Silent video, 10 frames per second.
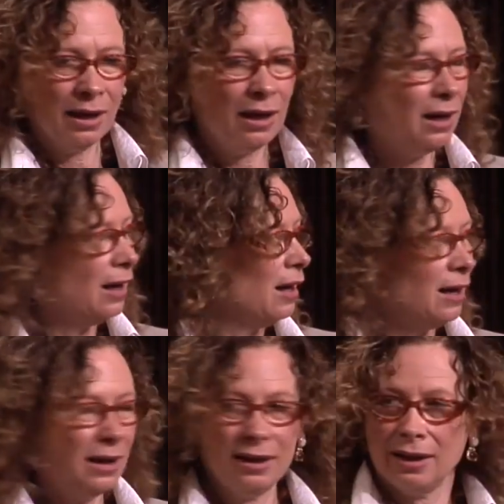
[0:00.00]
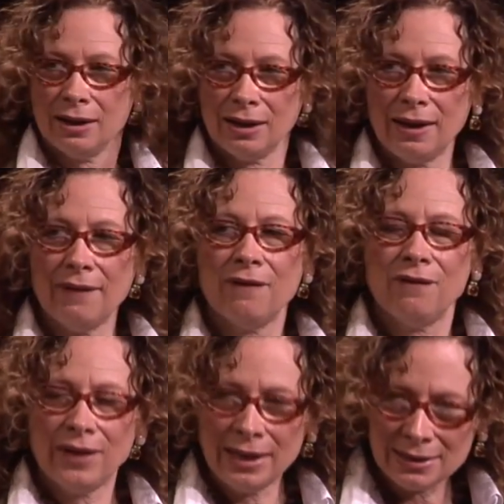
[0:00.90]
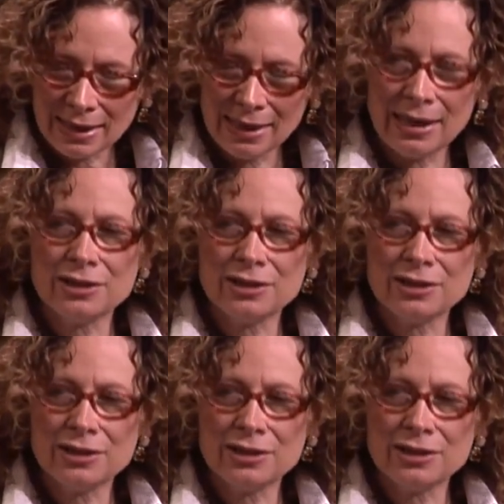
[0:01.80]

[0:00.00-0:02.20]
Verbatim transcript: And through face-to-face interaction, and right?